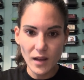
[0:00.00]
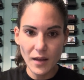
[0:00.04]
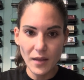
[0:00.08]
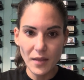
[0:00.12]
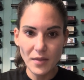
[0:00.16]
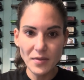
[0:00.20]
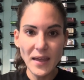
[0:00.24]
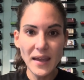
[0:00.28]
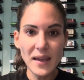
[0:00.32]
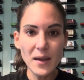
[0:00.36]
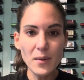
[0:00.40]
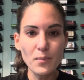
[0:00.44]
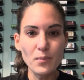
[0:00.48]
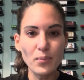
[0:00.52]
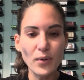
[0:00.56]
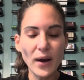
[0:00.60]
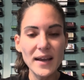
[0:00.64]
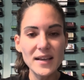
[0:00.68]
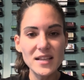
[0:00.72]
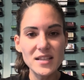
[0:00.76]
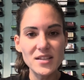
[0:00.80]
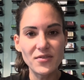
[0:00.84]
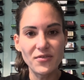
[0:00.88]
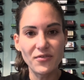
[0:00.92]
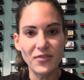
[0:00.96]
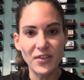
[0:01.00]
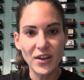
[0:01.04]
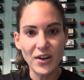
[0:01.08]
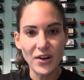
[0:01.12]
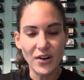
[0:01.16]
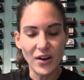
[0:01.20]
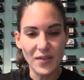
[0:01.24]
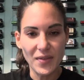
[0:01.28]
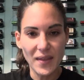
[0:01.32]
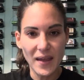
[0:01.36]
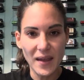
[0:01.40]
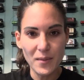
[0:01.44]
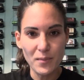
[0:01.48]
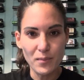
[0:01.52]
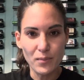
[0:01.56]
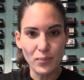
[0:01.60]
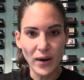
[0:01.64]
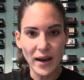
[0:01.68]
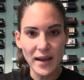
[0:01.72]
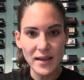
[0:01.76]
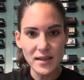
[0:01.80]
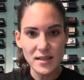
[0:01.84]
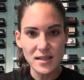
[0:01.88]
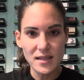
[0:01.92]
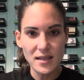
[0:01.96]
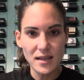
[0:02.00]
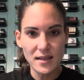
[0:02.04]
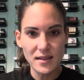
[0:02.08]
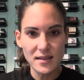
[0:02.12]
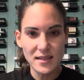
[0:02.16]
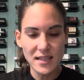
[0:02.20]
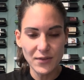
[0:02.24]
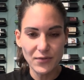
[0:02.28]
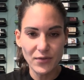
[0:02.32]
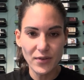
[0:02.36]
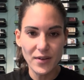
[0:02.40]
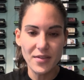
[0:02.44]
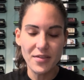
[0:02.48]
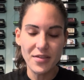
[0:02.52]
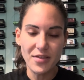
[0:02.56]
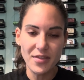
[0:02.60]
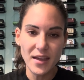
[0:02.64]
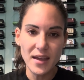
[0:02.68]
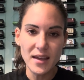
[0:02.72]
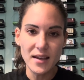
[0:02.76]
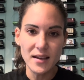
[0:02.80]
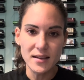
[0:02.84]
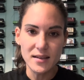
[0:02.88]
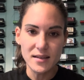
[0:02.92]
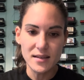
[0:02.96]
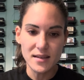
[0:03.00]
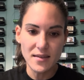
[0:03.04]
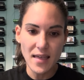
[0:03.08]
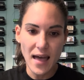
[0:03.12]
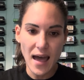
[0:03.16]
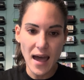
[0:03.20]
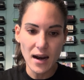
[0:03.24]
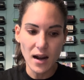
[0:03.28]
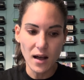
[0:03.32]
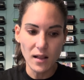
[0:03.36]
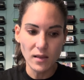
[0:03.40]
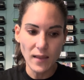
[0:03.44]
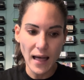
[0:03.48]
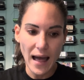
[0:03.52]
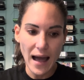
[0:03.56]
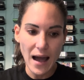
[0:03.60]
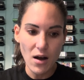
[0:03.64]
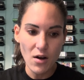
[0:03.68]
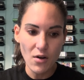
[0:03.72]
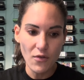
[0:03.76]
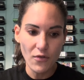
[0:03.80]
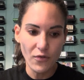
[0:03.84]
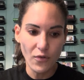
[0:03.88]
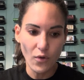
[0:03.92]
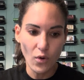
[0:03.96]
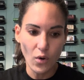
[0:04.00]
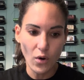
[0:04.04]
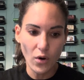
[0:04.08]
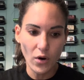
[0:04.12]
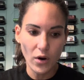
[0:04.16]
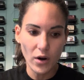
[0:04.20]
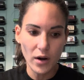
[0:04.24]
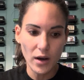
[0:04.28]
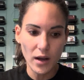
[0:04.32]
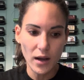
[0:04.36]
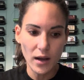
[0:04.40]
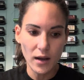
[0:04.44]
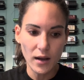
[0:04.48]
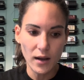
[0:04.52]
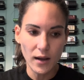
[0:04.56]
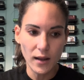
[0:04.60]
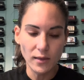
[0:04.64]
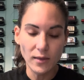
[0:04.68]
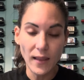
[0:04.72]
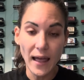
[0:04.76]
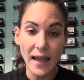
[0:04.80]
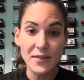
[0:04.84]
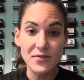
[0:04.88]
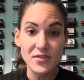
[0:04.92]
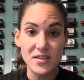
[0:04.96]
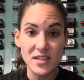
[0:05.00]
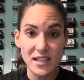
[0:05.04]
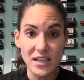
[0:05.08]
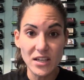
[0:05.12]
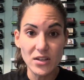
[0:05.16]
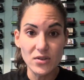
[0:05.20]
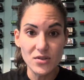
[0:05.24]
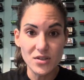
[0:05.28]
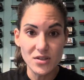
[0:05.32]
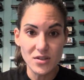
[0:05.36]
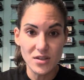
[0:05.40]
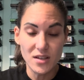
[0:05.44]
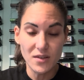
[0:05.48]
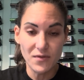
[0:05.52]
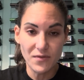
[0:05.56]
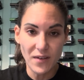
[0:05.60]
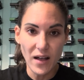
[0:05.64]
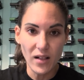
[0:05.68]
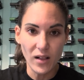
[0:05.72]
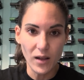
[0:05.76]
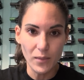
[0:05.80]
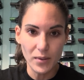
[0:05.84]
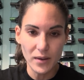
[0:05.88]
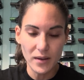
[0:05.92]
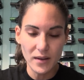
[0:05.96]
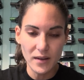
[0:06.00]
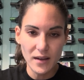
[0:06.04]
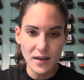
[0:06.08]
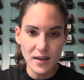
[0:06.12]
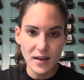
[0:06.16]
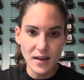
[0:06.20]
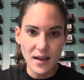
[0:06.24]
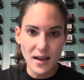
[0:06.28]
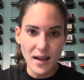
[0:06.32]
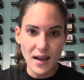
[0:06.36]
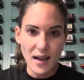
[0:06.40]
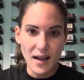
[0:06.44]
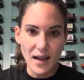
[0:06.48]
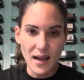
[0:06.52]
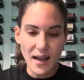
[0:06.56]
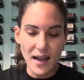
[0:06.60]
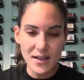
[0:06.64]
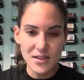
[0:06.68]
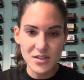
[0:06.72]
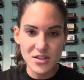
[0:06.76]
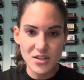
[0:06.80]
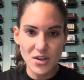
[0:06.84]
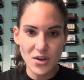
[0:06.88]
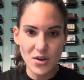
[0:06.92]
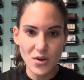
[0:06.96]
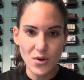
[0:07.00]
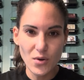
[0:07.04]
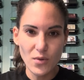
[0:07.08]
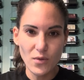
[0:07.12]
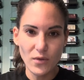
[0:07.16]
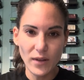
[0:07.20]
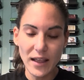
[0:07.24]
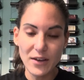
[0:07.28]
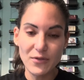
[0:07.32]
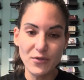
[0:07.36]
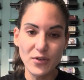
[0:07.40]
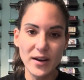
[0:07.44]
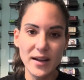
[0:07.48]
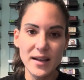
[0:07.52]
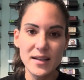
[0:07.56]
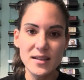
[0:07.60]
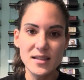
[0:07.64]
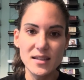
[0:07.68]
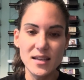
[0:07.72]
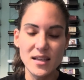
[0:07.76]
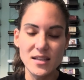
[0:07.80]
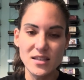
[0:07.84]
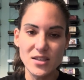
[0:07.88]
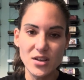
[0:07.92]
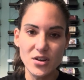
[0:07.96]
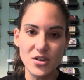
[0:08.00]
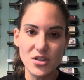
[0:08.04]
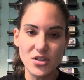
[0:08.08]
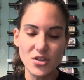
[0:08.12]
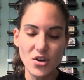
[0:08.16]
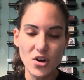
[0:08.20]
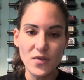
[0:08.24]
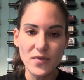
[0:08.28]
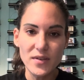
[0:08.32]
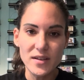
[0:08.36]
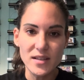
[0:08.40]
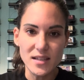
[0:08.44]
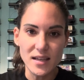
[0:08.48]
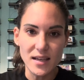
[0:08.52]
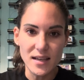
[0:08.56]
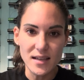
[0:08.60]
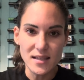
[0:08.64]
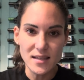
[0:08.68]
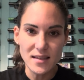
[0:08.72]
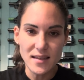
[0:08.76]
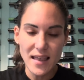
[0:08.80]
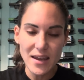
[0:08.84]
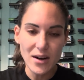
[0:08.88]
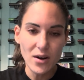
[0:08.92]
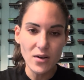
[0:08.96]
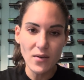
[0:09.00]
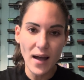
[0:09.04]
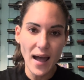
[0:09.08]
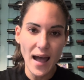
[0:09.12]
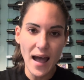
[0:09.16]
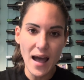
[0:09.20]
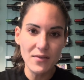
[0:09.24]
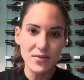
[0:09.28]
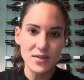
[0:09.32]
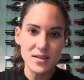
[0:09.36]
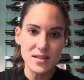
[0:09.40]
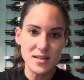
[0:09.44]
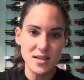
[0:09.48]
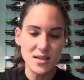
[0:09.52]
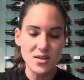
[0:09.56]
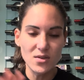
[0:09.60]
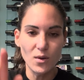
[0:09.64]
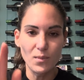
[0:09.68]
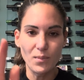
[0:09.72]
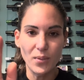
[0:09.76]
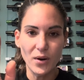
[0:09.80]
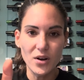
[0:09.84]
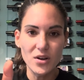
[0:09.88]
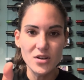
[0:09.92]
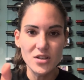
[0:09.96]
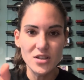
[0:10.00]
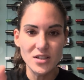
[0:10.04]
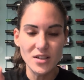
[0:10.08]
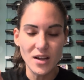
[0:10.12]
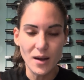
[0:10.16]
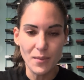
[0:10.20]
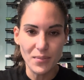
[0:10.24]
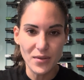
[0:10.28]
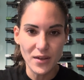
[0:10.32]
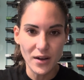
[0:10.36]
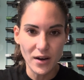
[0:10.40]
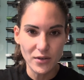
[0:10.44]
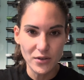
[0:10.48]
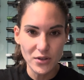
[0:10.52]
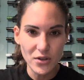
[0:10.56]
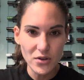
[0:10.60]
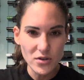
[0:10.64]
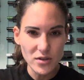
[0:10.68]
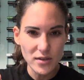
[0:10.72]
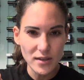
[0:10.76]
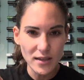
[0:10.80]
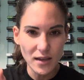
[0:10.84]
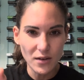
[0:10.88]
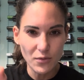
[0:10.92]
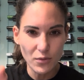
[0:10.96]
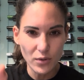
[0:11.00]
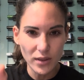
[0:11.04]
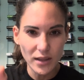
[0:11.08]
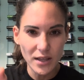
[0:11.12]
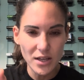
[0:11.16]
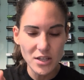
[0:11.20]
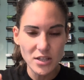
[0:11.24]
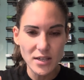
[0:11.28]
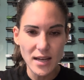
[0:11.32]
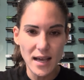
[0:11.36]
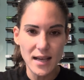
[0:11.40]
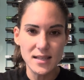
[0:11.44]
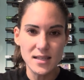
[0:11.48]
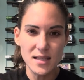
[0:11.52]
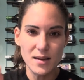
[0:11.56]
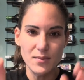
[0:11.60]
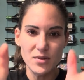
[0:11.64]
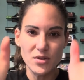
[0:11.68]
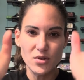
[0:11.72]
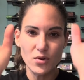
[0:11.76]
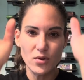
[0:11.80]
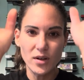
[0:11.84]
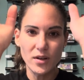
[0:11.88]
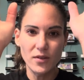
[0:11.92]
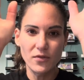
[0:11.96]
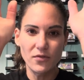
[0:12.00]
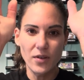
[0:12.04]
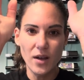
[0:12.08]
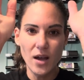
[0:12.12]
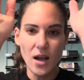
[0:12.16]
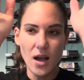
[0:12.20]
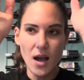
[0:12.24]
they embrace fear and they embrace different things that allow for life skills to develop. And so, like, for instance, their services, they don't have a single person up there. Usually a religion has some sort of